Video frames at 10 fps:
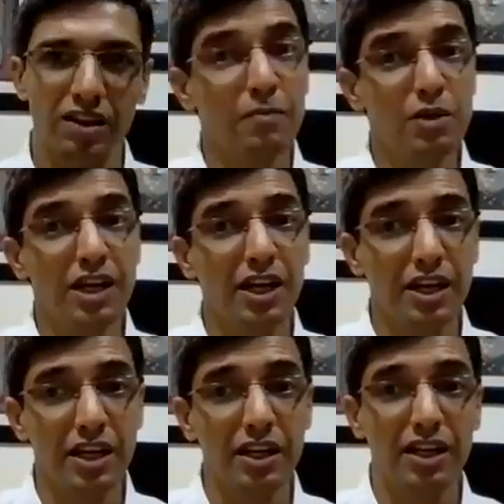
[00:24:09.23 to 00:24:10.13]

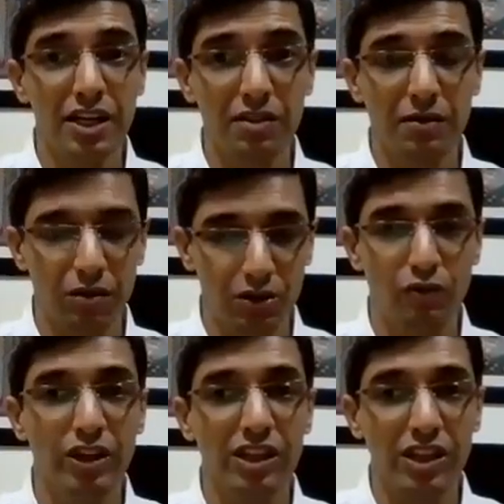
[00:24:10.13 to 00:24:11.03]
communicating
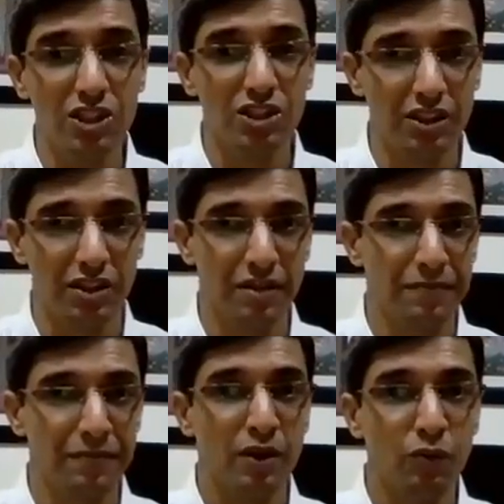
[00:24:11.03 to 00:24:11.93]
with each other
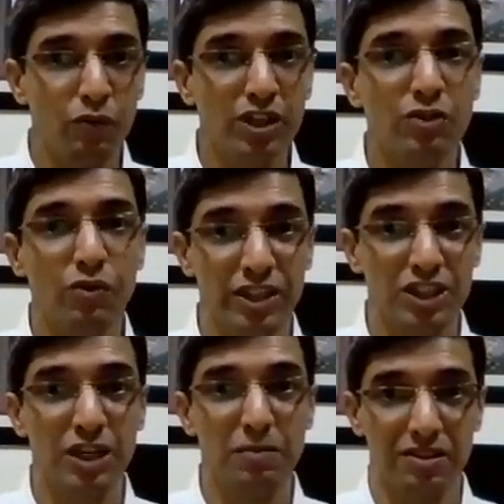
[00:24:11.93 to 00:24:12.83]
with
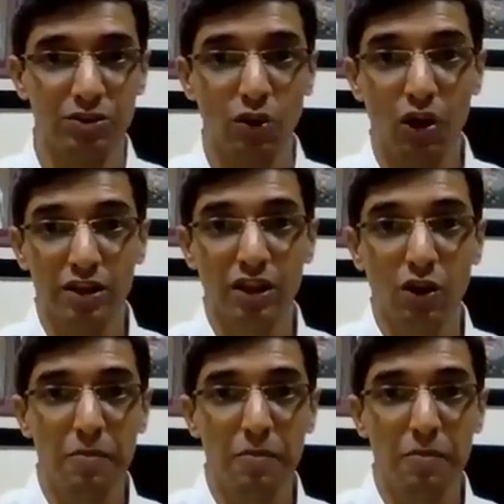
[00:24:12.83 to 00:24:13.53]
vegetables or the raw